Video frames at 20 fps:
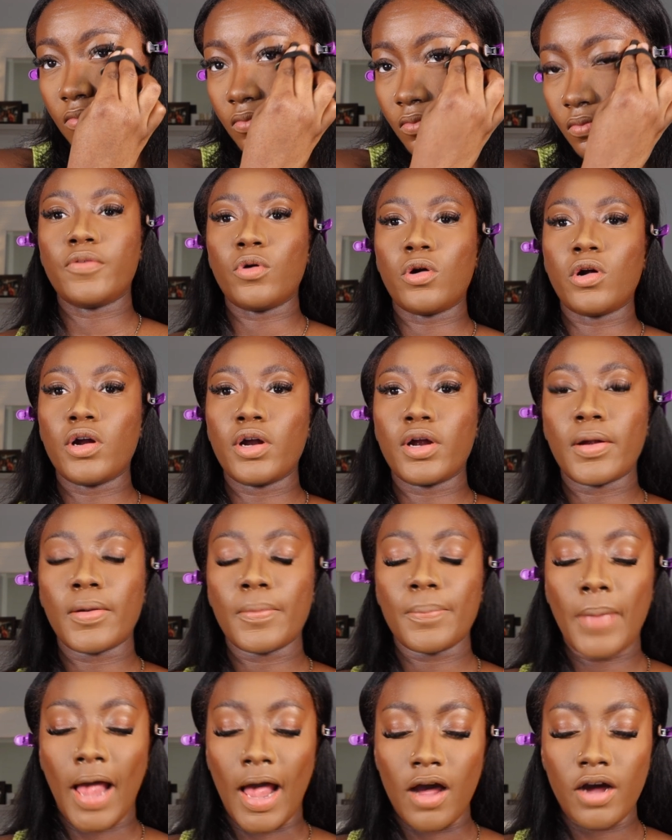For
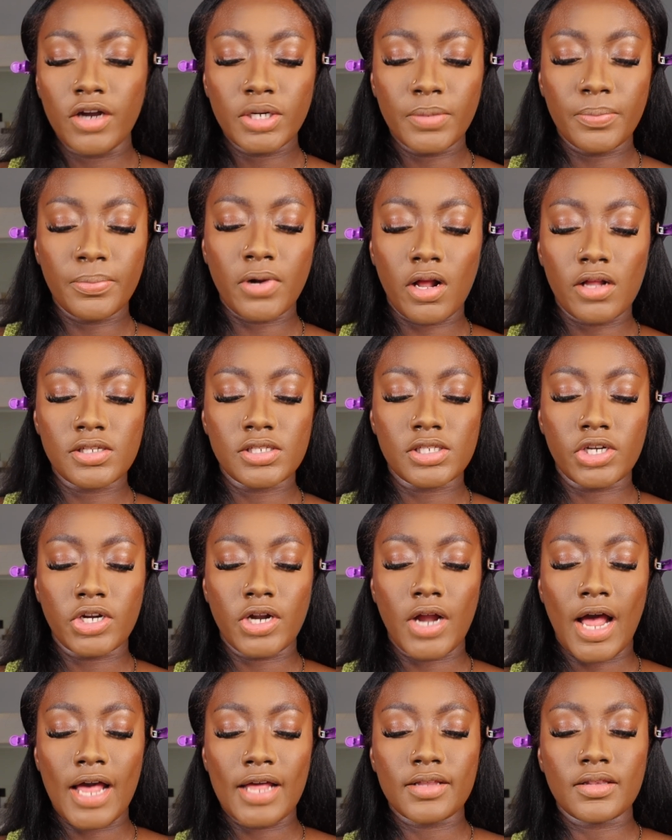powder bronzer,
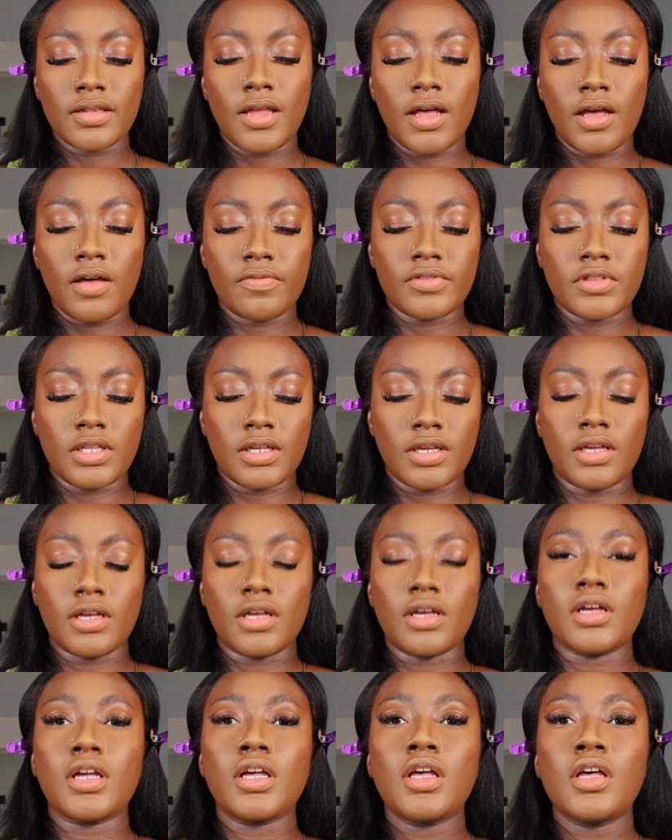I love
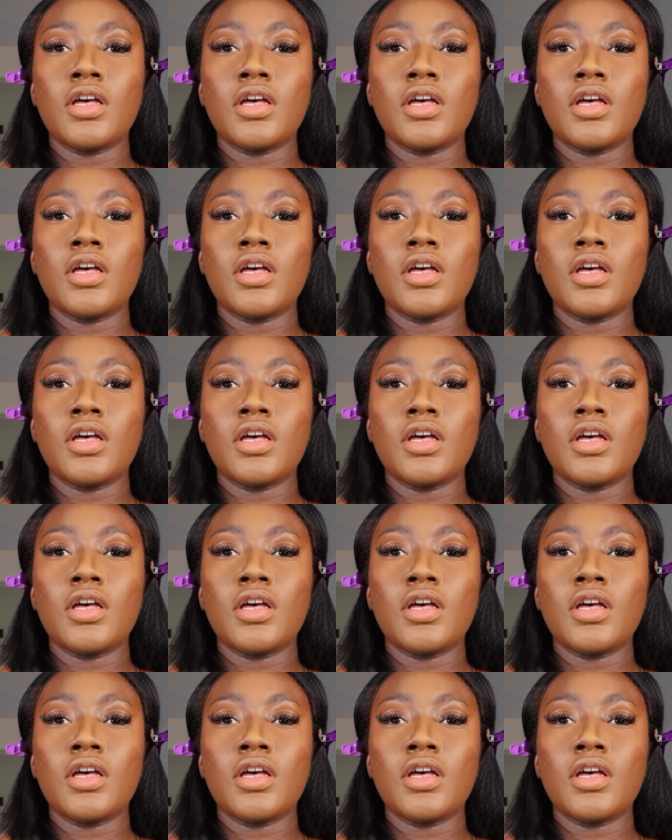the